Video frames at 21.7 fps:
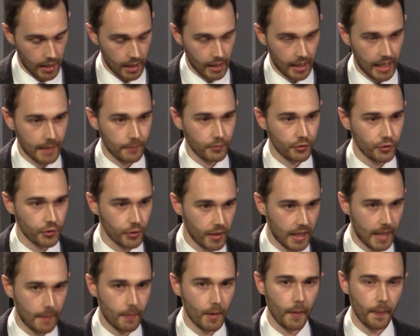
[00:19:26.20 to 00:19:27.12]
And I'm sure
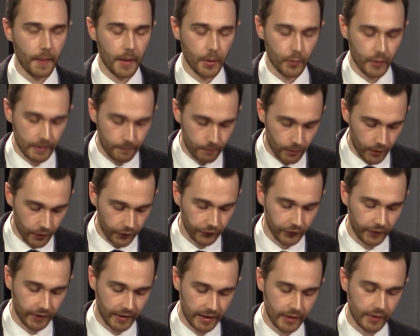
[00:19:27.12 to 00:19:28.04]
I'm not the only
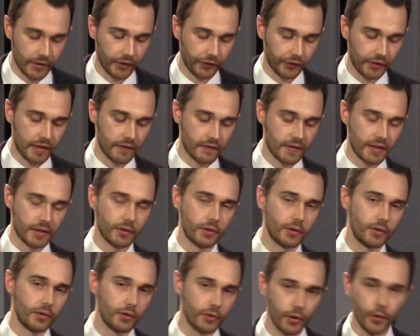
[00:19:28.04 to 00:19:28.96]
person here this evening
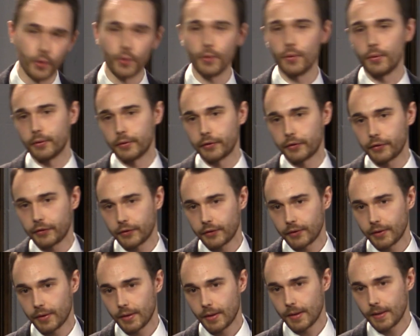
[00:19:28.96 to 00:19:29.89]
who
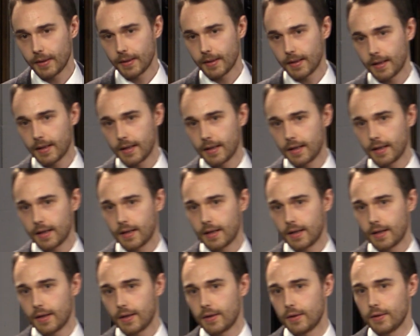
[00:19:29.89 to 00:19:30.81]
knows
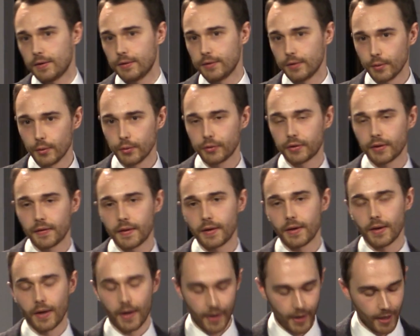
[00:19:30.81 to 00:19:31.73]
in
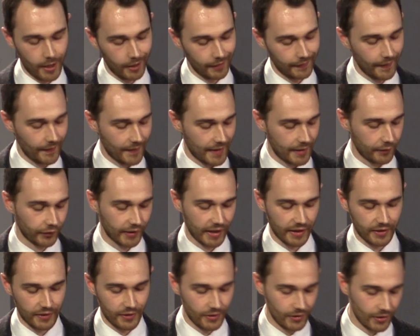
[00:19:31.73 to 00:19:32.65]
their heart that they
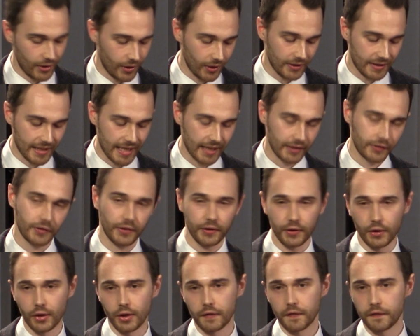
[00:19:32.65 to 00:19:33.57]
said not yet to
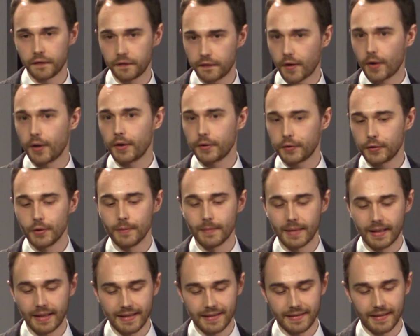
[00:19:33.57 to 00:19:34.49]
God far too
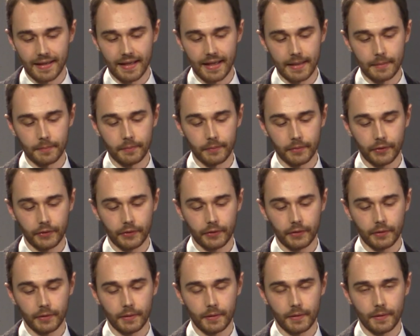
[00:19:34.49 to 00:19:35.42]
many
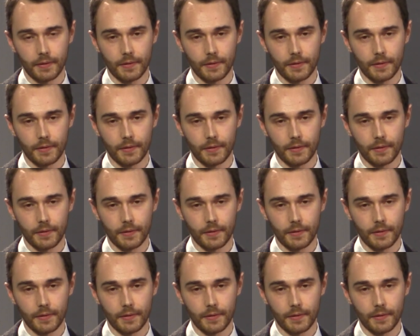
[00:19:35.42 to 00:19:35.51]
times.